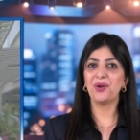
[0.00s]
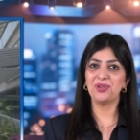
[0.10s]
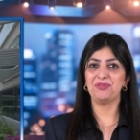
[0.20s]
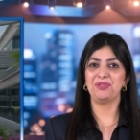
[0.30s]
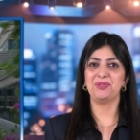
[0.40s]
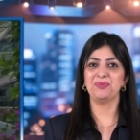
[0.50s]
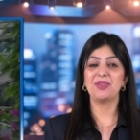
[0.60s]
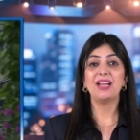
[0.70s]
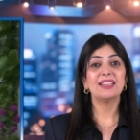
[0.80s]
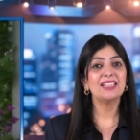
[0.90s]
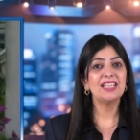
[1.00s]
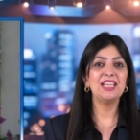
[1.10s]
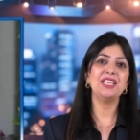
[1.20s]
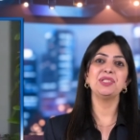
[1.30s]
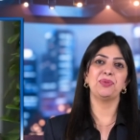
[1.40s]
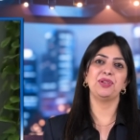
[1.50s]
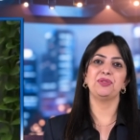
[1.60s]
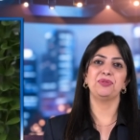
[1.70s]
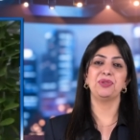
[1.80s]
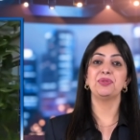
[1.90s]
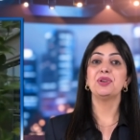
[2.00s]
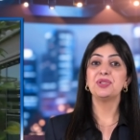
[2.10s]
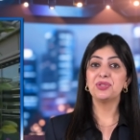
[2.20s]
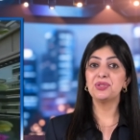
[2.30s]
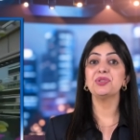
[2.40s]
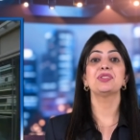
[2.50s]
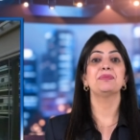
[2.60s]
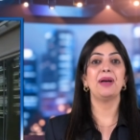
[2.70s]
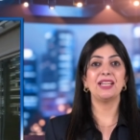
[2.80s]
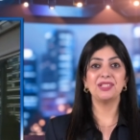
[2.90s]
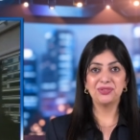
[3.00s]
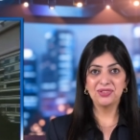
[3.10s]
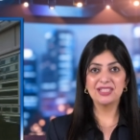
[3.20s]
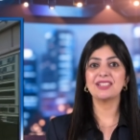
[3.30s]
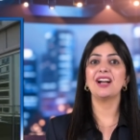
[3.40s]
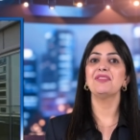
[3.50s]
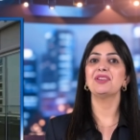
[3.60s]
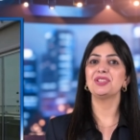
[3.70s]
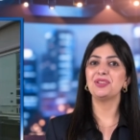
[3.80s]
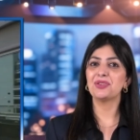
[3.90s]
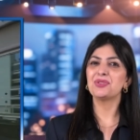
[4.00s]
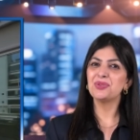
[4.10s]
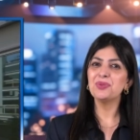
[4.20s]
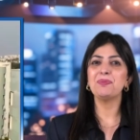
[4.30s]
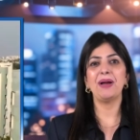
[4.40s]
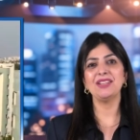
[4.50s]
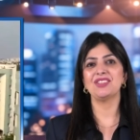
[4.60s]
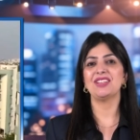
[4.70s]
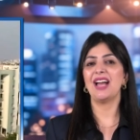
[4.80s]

all of you, that each one of you should manage to discover your true passion